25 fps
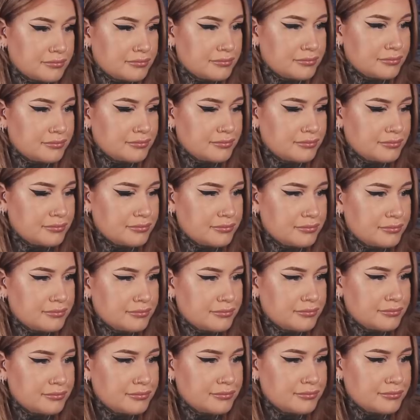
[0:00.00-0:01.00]

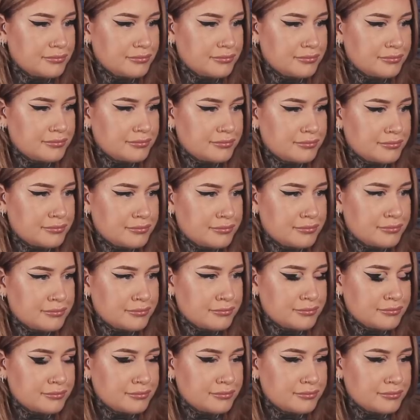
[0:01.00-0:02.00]

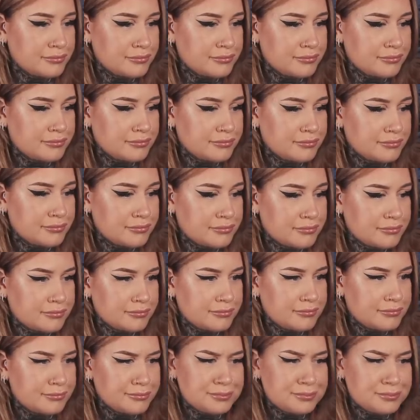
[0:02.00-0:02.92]
This person isn't speaking.